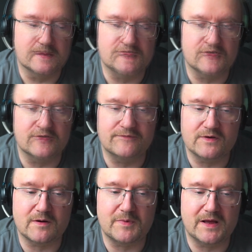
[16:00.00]
so if
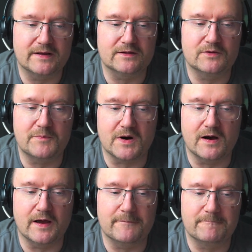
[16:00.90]
you are planning to
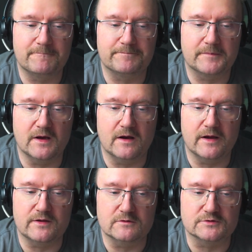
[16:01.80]
buy
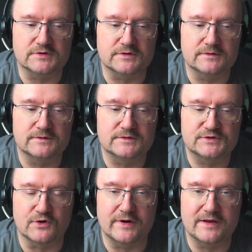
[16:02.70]
used
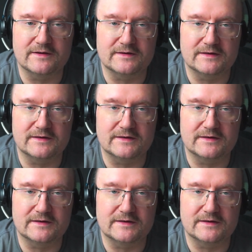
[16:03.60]
Sony